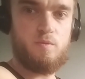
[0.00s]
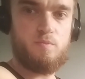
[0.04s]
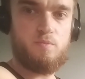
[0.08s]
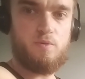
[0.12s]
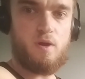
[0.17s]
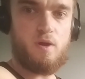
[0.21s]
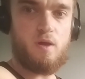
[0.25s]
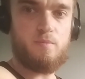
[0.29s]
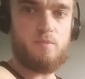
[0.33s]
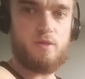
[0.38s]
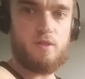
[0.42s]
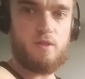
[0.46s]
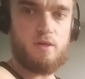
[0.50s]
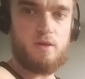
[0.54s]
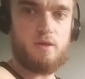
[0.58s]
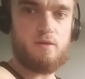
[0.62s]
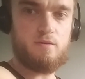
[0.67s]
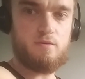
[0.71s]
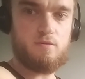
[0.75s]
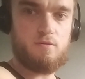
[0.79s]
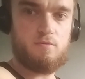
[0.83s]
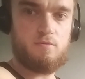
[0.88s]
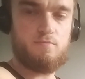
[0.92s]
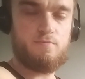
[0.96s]
be probably like
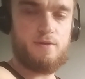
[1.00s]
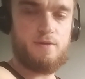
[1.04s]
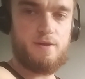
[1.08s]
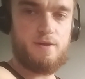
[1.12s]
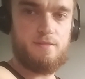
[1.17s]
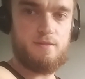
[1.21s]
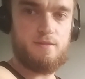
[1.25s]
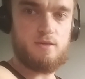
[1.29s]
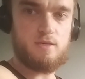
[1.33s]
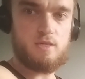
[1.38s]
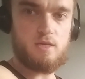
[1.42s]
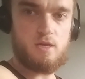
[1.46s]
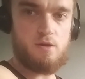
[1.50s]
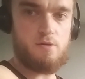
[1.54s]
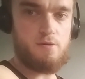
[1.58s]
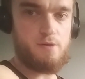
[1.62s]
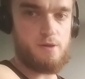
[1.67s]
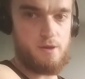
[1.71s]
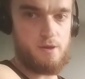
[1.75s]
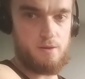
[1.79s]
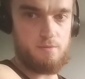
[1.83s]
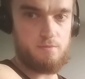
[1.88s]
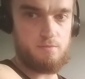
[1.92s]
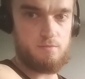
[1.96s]
right in this
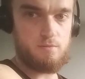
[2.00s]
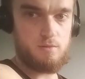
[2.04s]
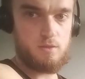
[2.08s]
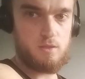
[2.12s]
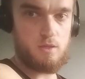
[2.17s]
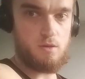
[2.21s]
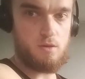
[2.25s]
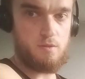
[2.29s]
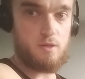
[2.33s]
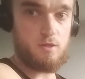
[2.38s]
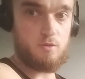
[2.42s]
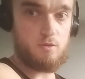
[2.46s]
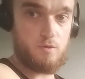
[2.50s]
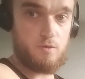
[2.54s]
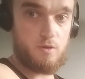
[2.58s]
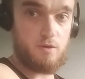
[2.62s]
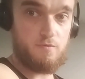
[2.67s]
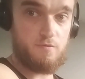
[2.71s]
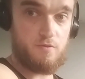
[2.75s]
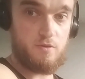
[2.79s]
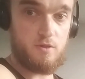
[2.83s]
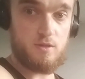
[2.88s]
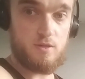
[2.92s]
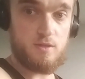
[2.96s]
area. So that's where you're going
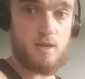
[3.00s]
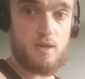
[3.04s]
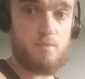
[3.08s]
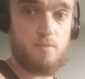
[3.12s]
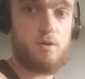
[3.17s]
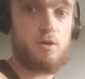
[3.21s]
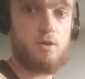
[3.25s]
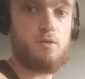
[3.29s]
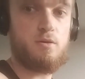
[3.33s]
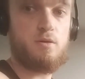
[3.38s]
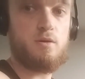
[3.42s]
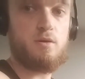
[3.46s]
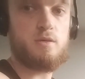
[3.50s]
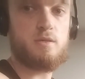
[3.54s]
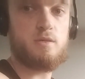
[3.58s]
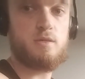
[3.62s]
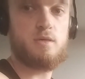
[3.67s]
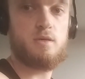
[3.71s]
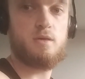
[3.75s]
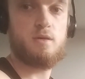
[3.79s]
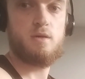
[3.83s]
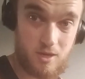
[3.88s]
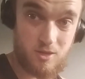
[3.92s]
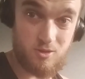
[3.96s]
to feel the Zotman
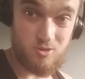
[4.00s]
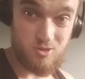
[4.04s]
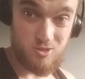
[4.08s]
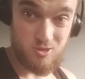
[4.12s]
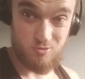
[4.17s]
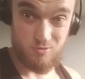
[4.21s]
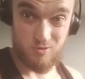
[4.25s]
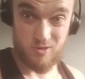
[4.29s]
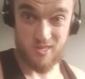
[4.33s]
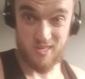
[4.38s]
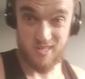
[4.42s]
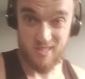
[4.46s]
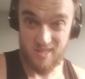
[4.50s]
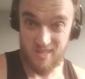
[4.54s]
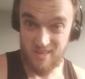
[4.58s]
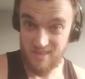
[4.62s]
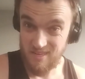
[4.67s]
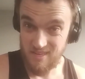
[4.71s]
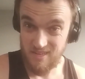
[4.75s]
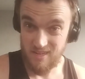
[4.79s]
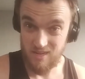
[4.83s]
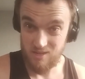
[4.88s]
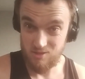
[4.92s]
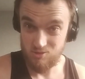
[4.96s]
curls. I do these really
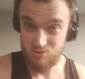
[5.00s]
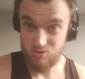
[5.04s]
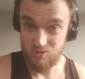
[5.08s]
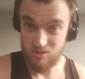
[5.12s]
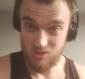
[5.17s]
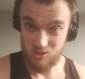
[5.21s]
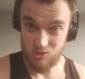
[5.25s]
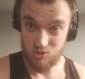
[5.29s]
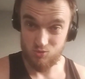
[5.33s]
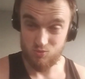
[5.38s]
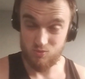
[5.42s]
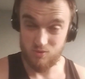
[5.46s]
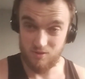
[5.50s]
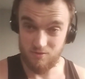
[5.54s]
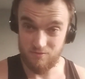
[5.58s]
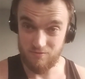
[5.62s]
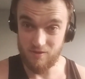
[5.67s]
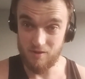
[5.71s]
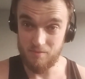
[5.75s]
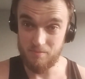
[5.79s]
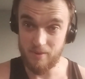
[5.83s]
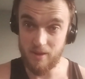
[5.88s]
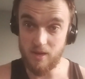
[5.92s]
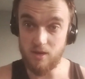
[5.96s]
light. I'll do like
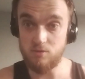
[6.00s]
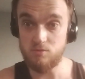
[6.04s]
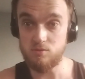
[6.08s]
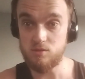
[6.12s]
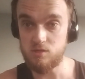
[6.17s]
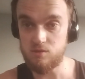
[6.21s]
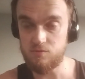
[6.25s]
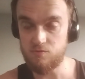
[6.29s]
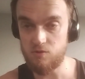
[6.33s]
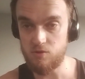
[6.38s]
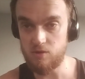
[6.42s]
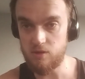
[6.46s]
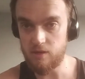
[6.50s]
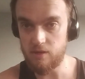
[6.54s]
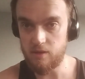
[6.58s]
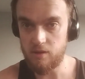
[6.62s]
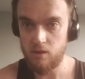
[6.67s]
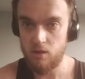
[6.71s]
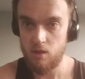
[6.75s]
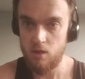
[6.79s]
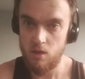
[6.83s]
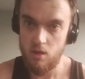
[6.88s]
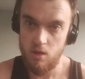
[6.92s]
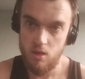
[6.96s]
25 pounds for like
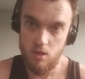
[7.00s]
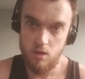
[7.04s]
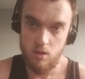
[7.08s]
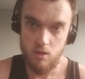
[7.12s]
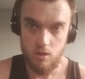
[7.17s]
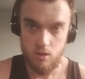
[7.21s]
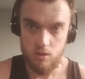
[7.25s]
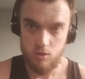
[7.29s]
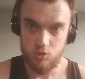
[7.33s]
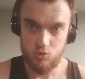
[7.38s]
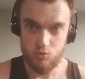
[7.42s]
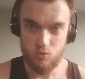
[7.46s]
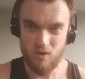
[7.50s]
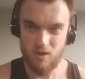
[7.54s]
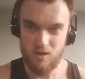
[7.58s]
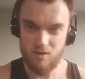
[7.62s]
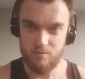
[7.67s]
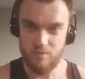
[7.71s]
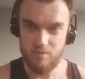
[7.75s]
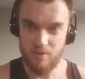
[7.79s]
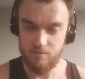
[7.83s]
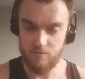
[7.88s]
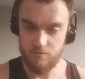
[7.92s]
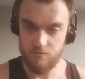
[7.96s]
12,
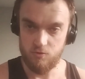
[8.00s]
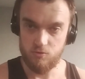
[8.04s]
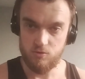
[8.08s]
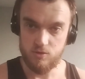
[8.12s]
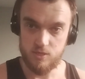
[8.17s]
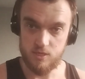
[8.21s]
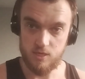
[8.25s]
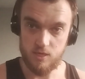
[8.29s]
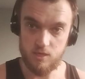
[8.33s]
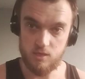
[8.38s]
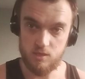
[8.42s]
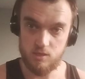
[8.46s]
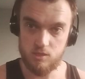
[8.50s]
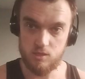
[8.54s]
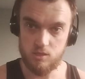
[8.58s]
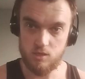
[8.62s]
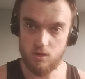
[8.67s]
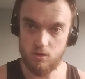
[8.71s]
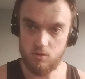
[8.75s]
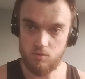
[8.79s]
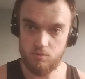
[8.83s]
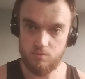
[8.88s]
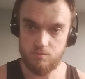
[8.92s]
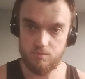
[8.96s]
maybe 14.
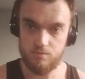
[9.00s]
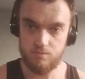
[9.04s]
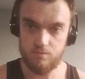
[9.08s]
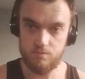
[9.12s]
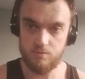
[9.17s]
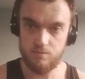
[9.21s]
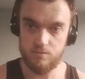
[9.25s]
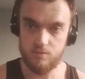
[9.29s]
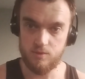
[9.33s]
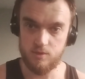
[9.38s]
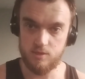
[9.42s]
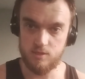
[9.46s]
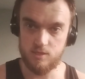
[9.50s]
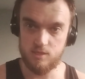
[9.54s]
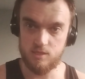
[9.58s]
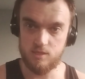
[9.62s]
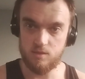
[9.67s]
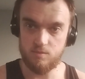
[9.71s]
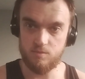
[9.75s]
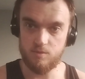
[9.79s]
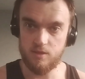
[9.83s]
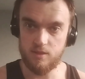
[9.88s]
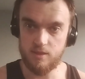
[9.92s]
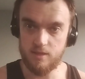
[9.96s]
So this is
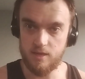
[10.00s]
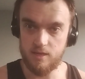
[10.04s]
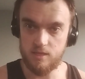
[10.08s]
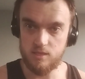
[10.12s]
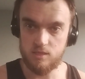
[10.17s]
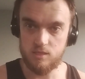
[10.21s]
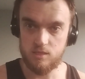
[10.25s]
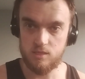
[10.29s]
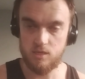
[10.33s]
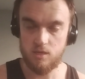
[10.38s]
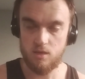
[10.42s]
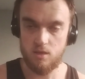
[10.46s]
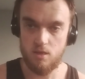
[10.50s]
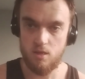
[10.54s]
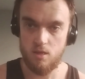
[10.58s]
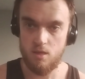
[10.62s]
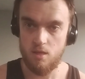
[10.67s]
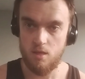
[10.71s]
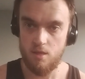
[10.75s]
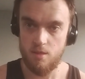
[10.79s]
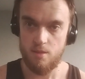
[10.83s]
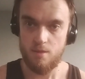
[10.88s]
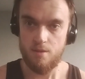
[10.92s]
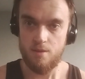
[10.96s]
something that's,
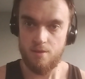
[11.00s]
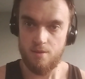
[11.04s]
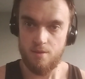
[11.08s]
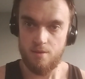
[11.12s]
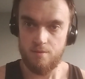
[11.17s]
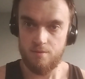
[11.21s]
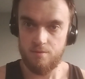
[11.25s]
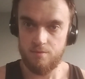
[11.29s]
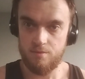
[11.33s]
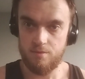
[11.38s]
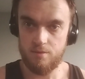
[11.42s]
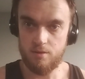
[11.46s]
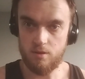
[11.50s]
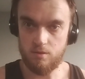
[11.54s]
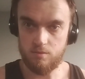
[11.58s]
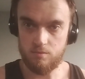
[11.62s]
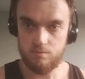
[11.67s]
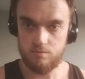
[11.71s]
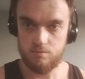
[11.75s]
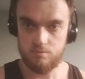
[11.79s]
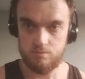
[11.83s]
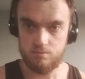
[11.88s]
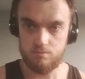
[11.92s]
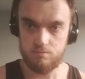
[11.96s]
you know,
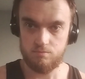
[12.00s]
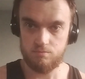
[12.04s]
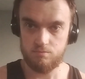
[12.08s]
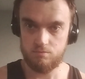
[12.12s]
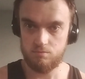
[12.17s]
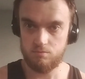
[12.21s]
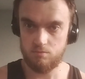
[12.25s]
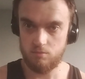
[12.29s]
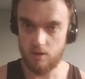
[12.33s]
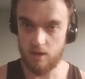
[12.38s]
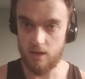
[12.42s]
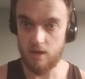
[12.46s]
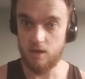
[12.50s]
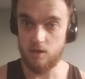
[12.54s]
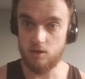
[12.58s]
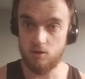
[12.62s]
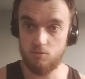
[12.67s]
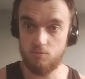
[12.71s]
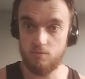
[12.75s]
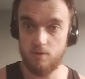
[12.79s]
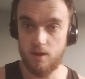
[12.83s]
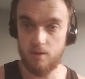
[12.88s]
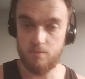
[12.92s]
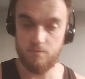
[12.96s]
higher
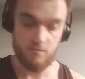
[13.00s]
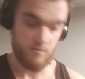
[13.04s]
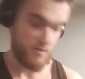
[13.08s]
rep